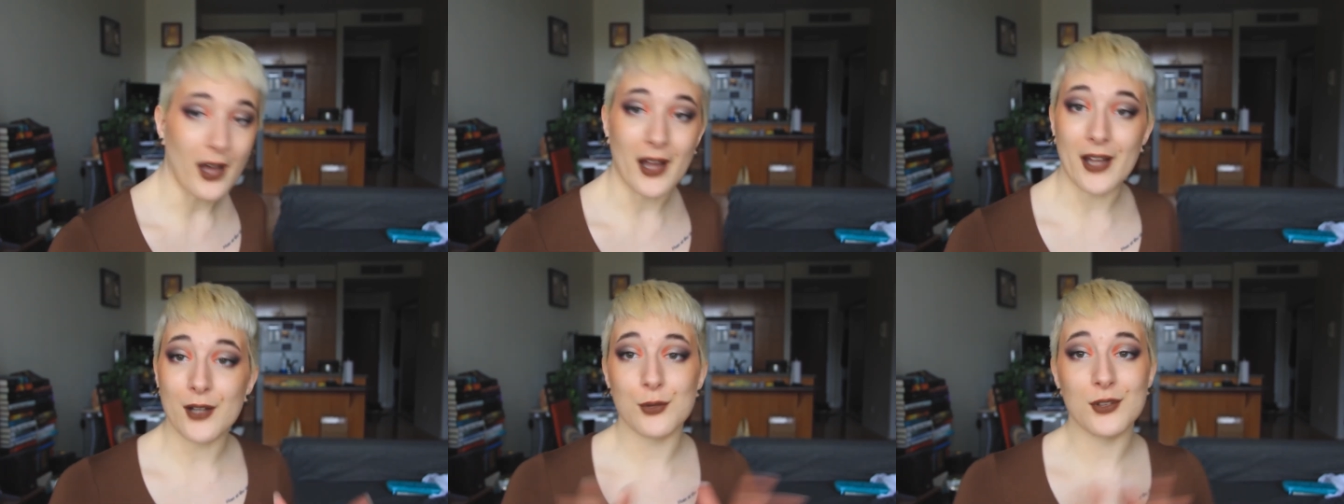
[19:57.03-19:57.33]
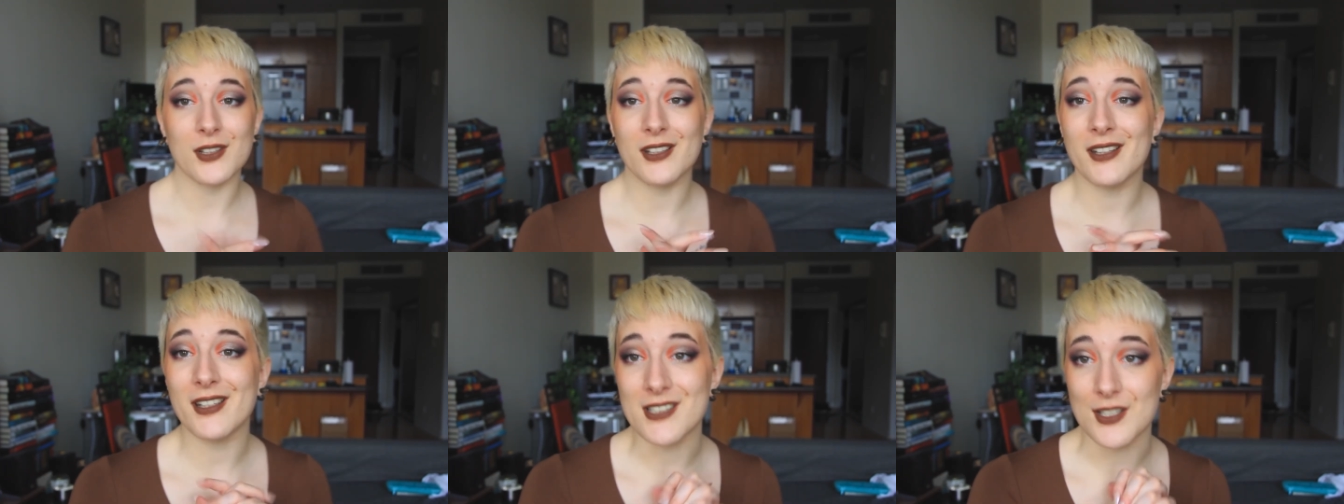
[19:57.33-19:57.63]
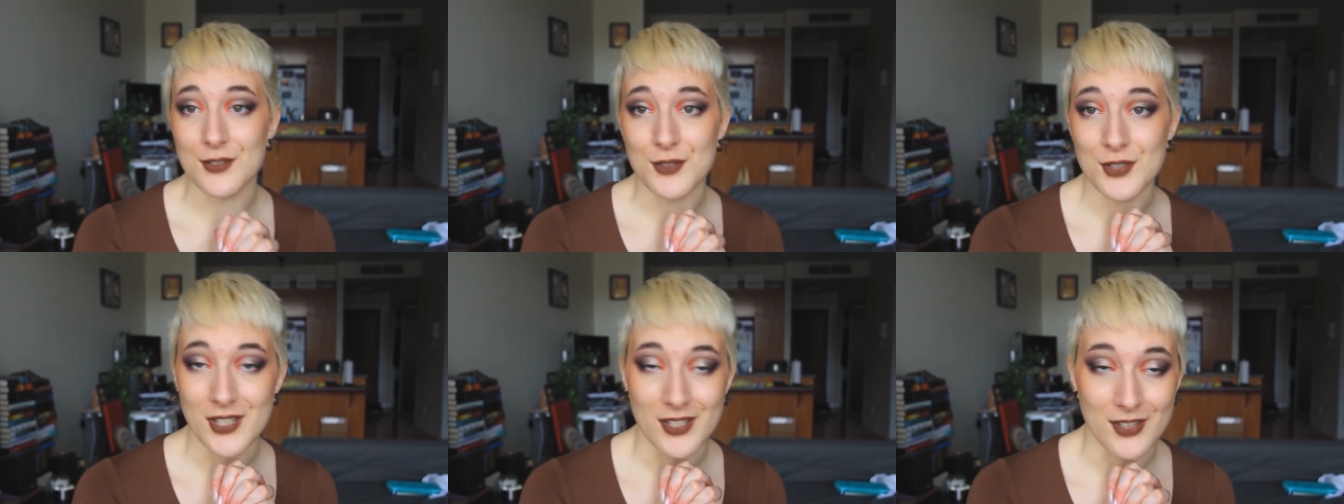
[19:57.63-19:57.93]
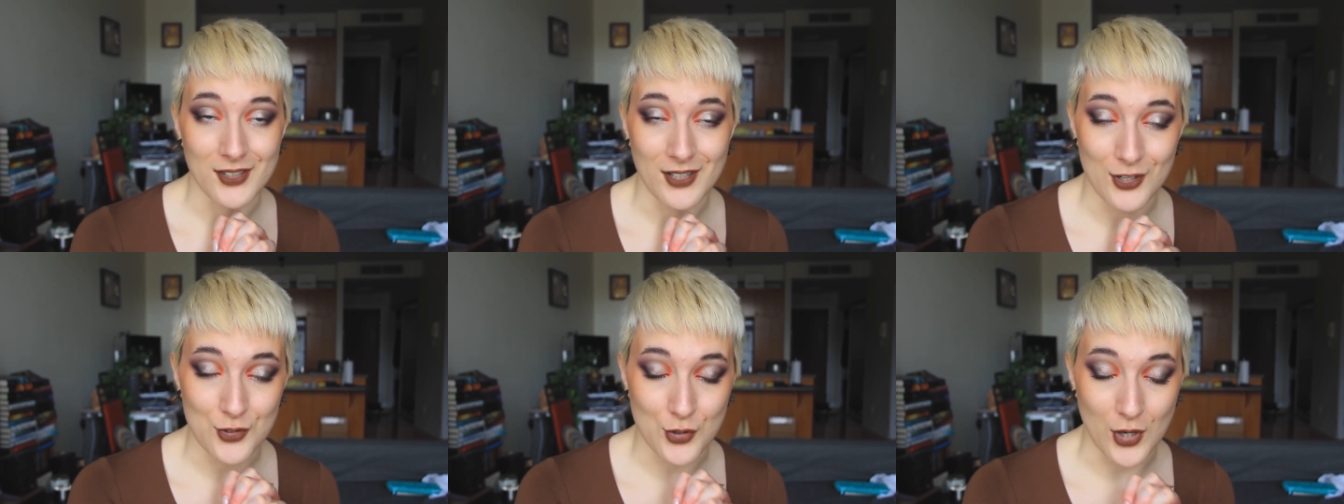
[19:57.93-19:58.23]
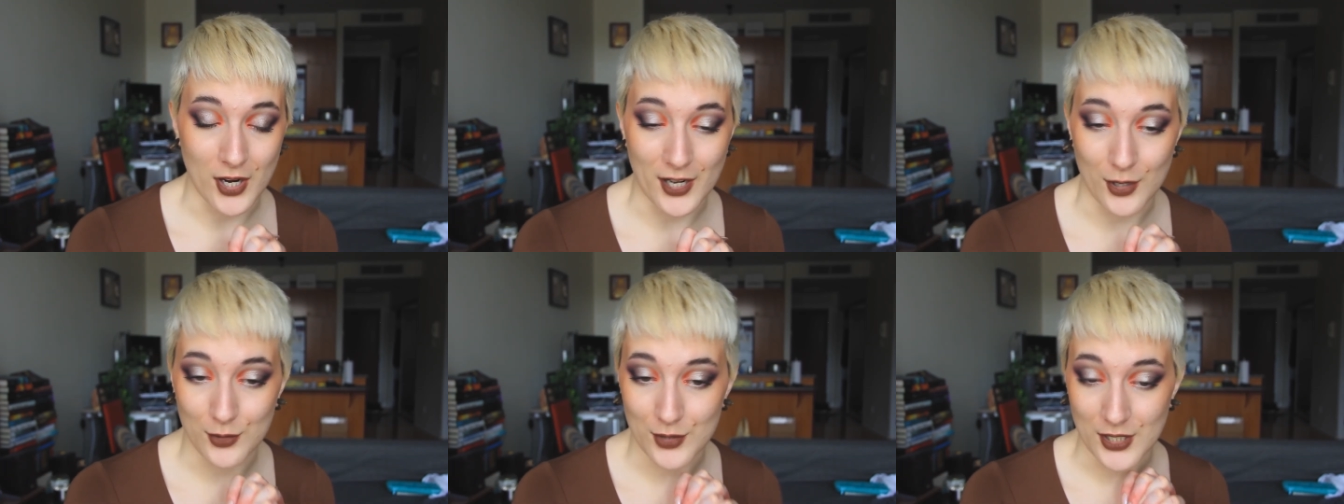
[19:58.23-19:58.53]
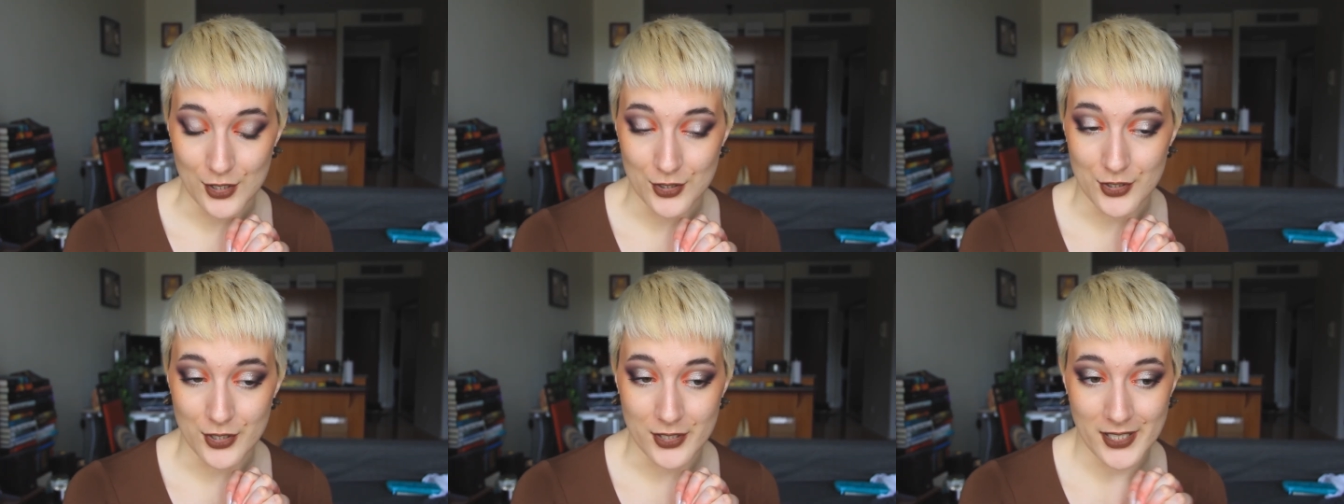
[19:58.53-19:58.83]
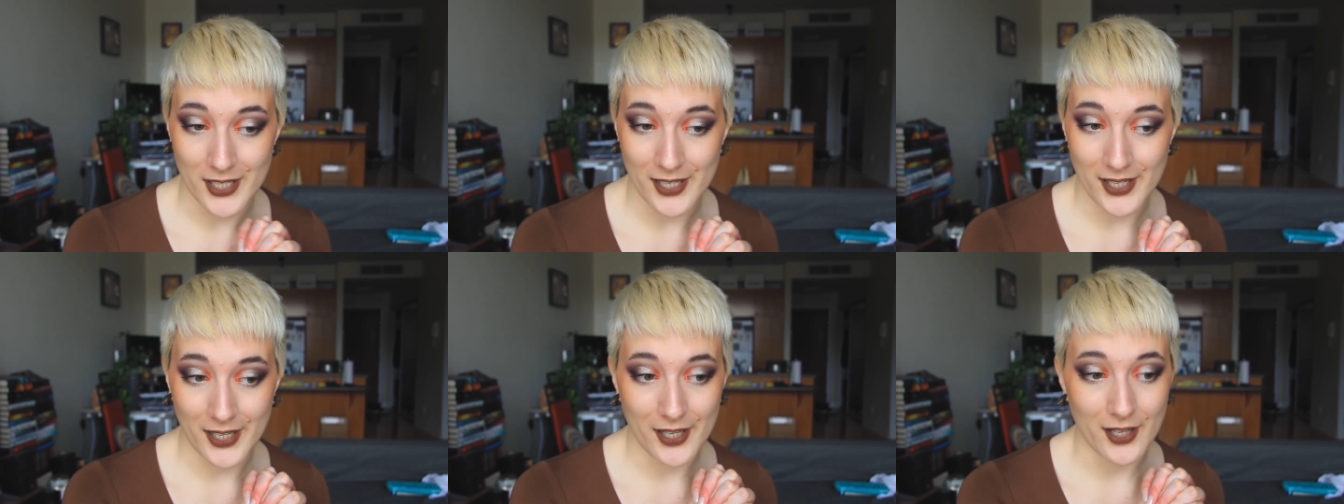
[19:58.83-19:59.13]
I really liked everything that I tried out here
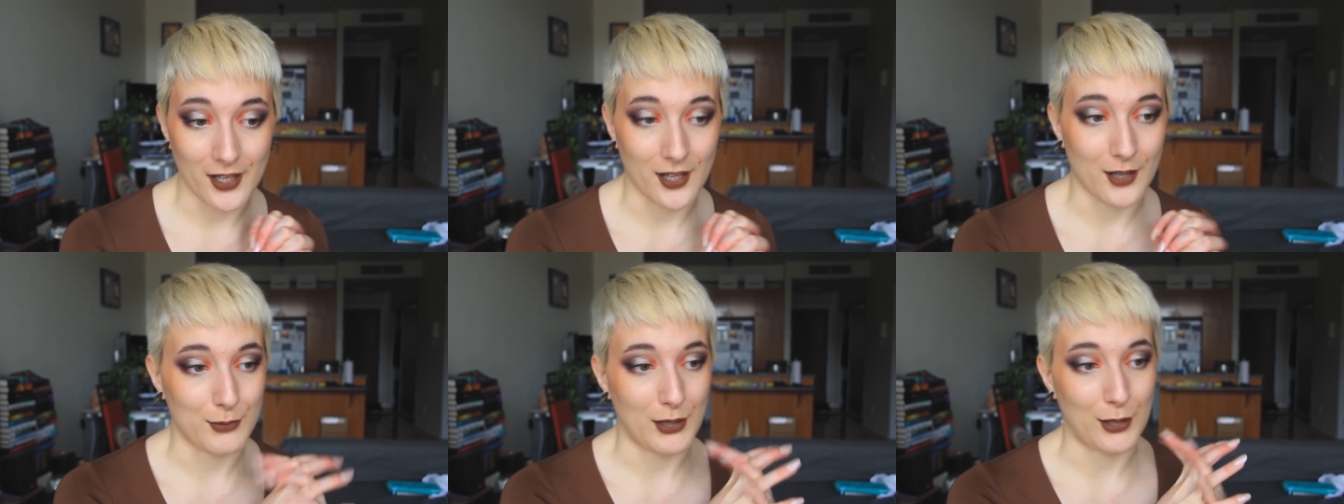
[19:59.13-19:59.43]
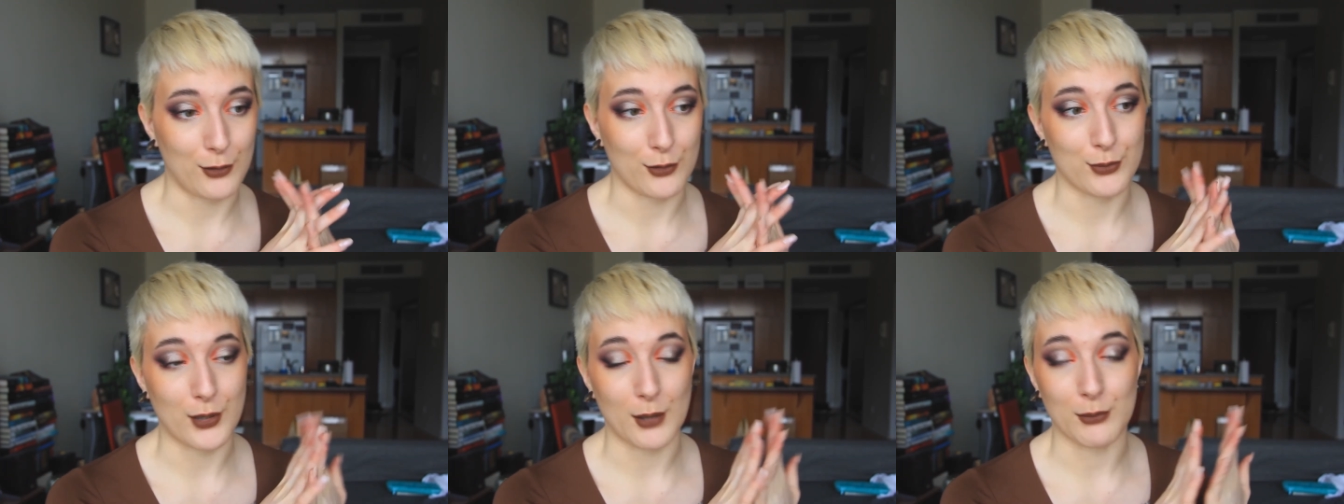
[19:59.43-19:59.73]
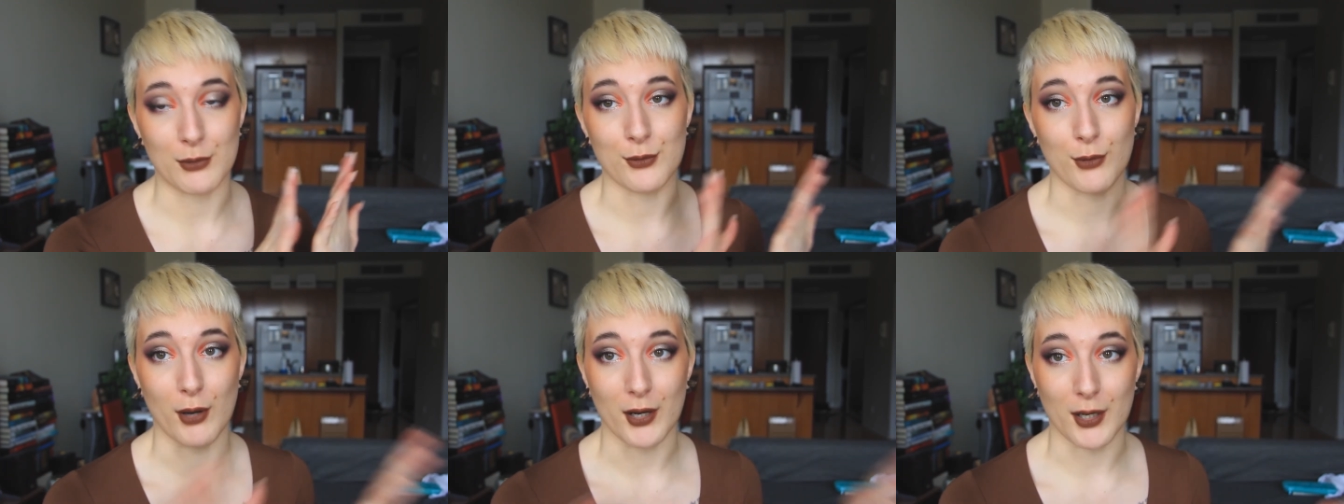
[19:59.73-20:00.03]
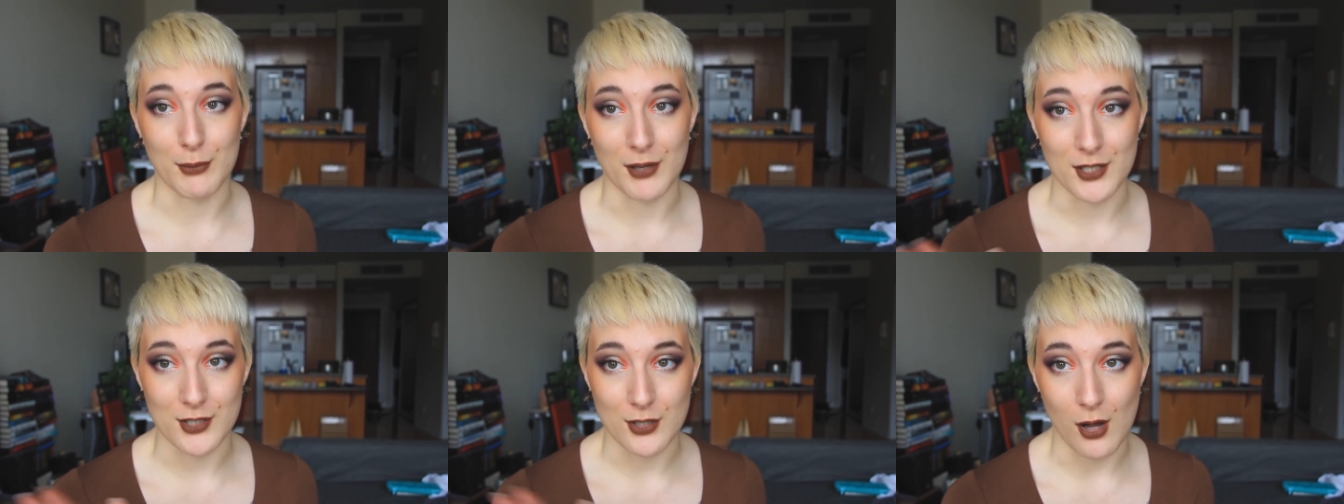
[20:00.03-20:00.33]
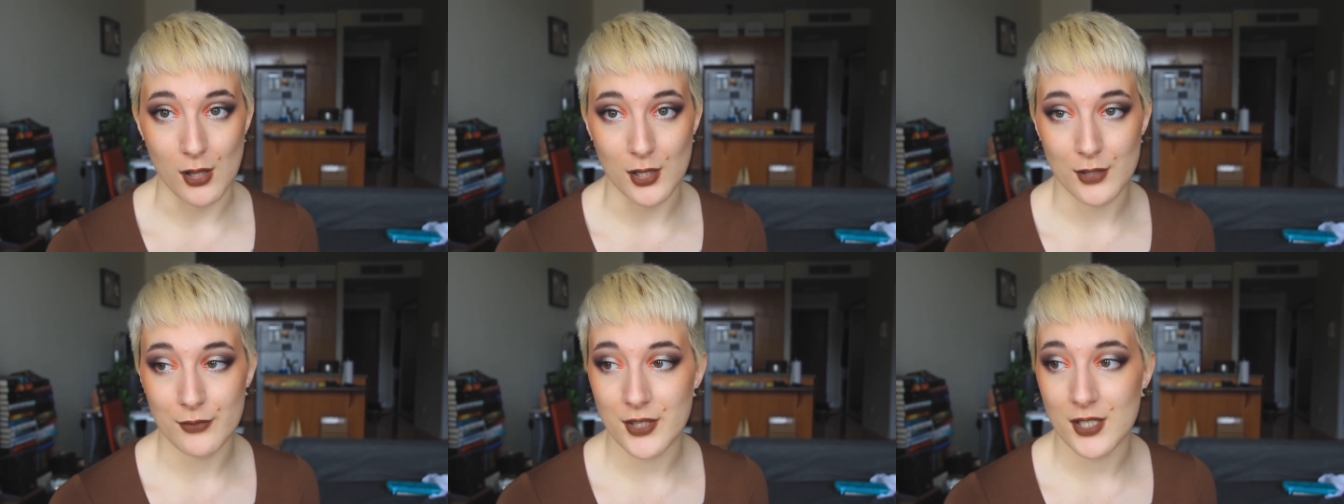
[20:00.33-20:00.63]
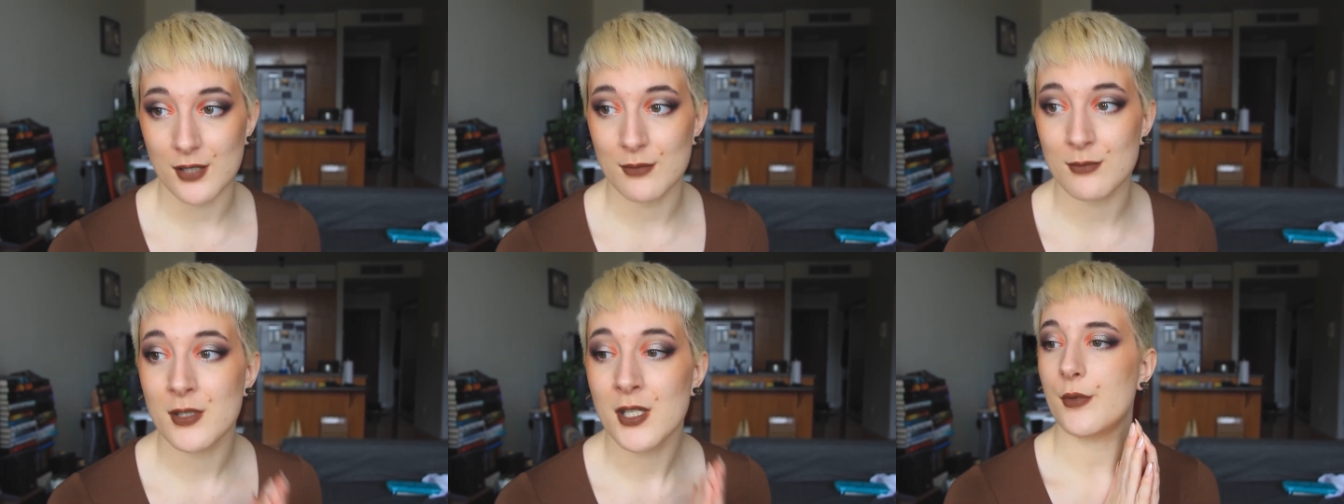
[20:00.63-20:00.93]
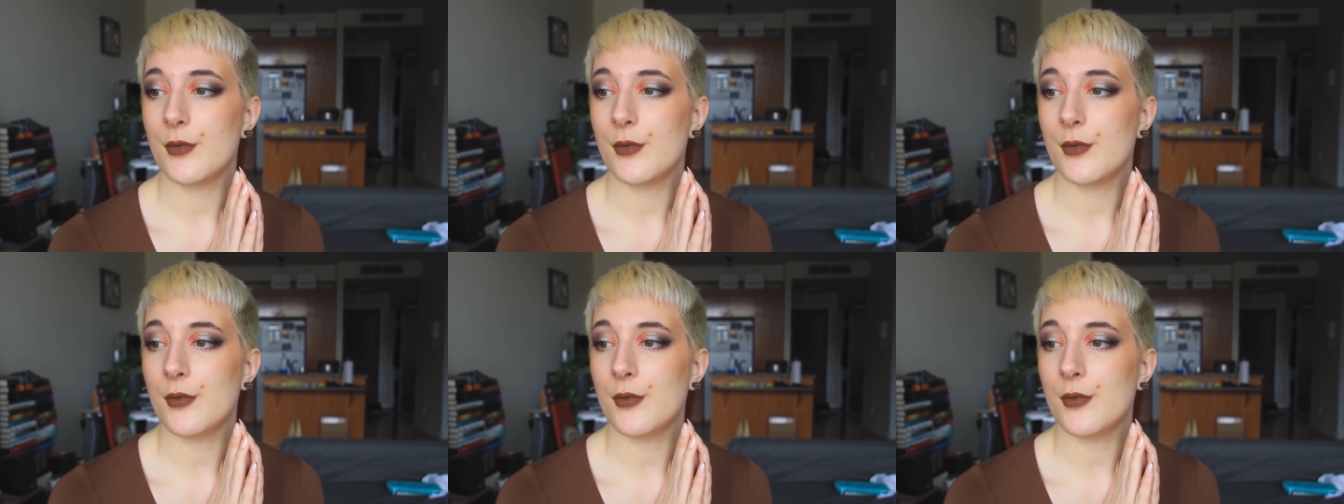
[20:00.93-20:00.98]
today. Um, I would probably recommend all of them.